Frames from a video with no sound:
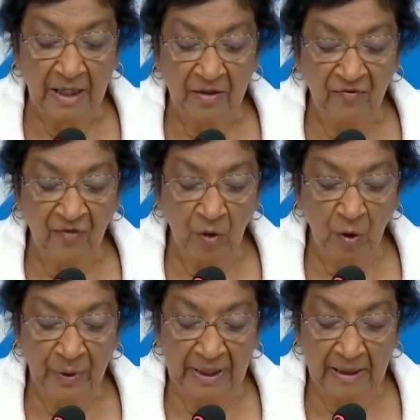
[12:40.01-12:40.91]
the
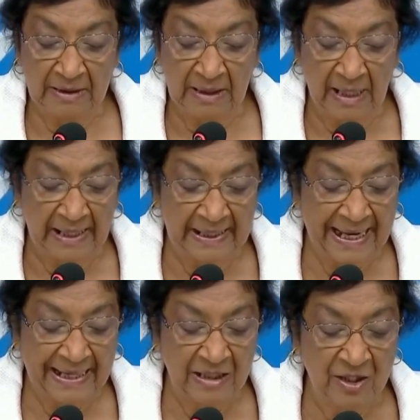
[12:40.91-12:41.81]
following underlying
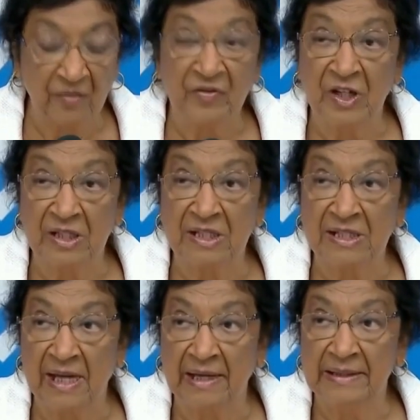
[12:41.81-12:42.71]
acts of
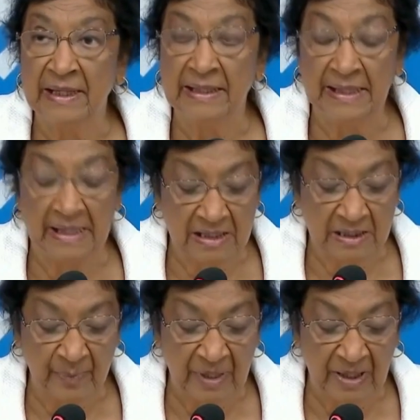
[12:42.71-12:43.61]
genocide against the
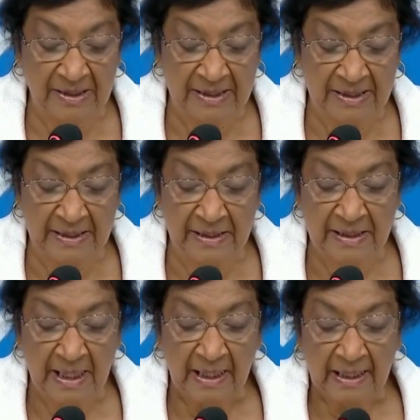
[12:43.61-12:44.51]

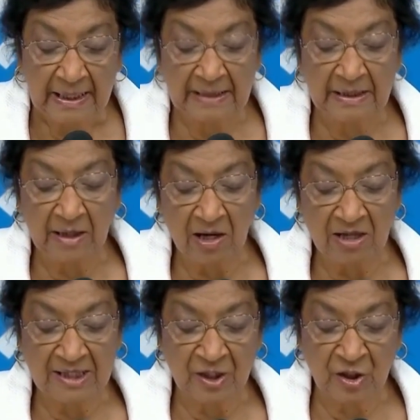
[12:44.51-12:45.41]
Palestinians in the
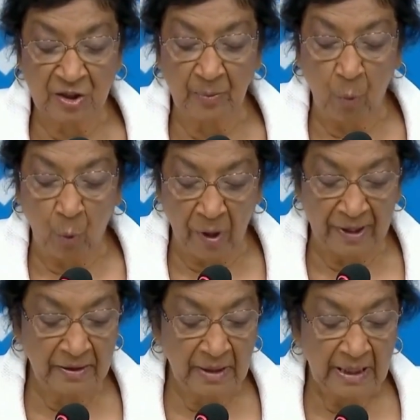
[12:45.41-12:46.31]
Gaza Strip.
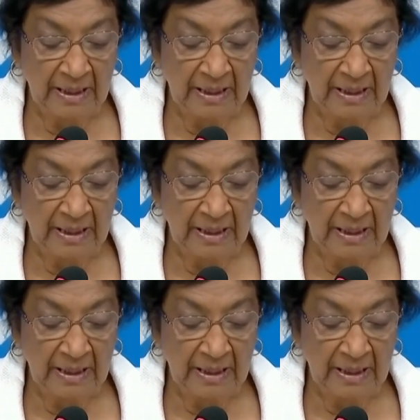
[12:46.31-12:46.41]
1,